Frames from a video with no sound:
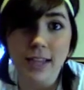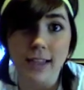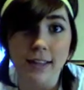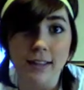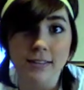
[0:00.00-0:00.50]

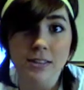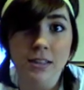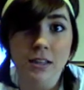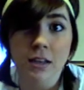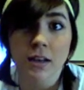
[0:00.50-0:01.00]
And
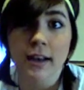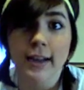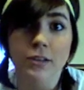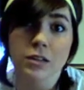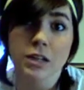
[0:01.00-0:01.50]

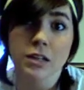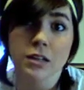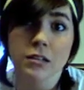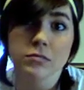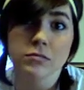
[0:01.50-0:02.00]
I
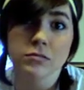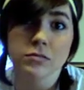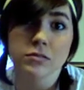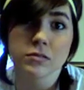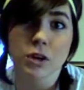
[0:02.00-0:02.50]
only
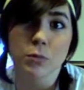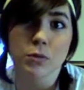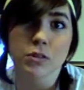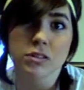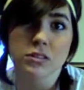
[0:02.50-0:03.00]

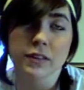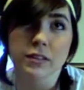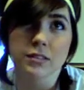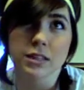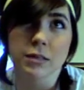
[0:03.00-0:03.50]
almost fell
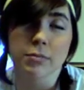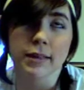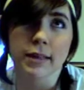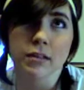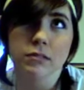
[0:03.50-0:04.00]
asleep 3